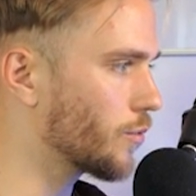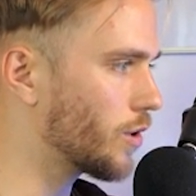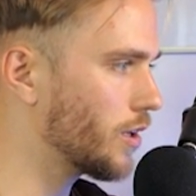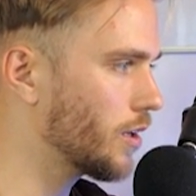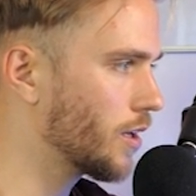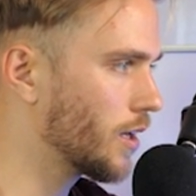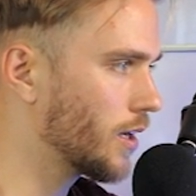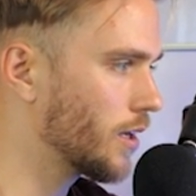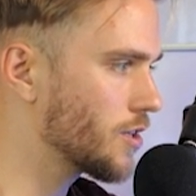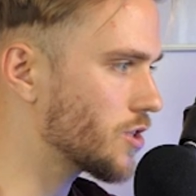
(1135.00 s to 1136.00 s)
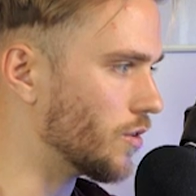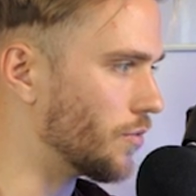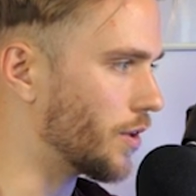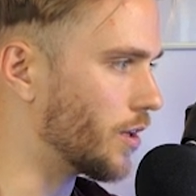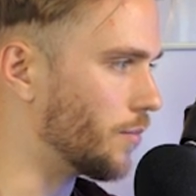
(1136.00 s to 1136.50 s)
one. So if
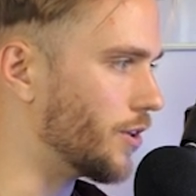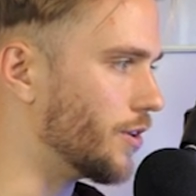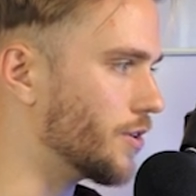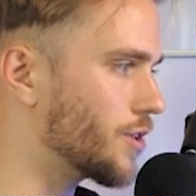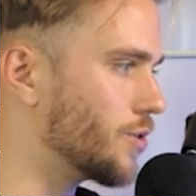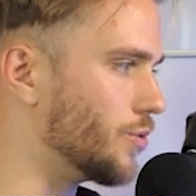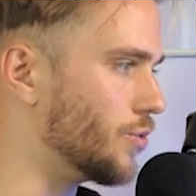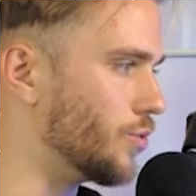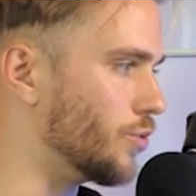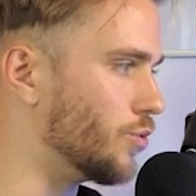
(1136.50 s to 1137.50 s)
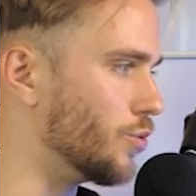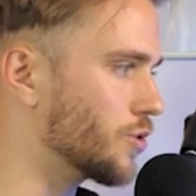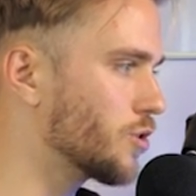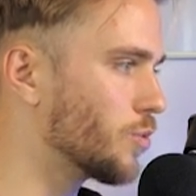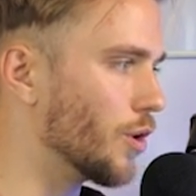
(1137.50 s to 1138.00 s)
we come here to
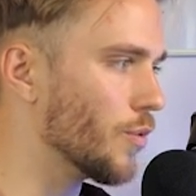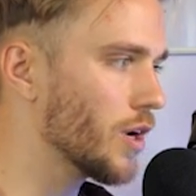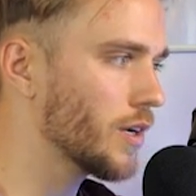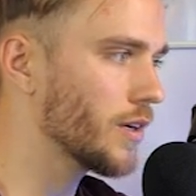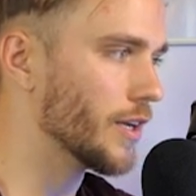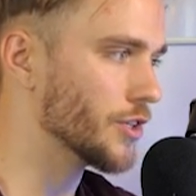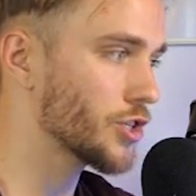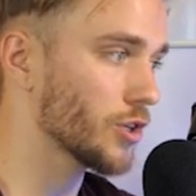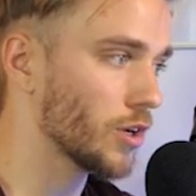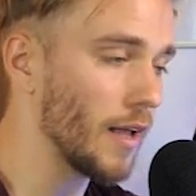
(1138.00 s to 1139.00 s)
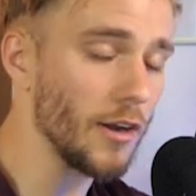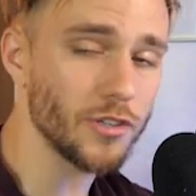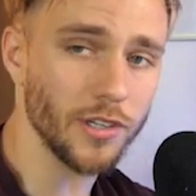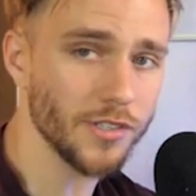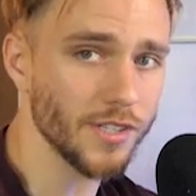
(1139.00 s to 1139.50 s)
2.1, ensure
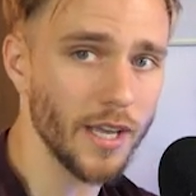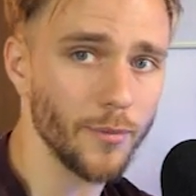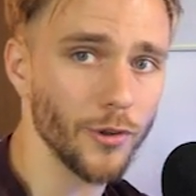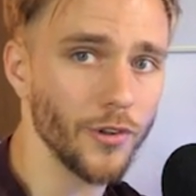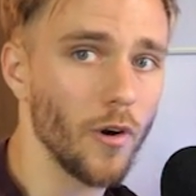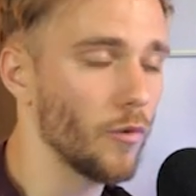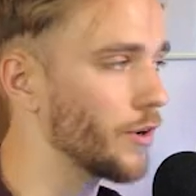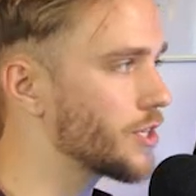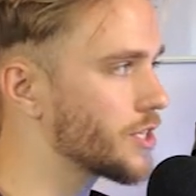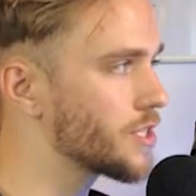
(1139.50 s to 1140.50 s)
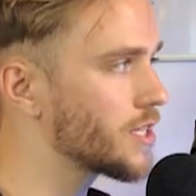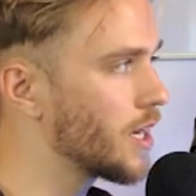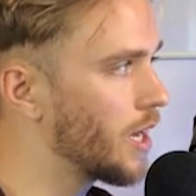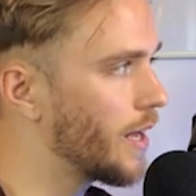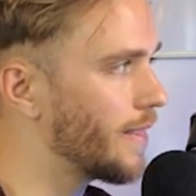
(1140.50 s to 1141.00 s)
CloudTrail is enabled in all regions.
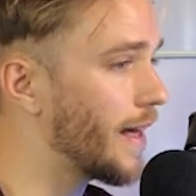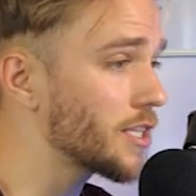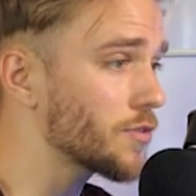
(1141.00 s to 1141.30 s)
That's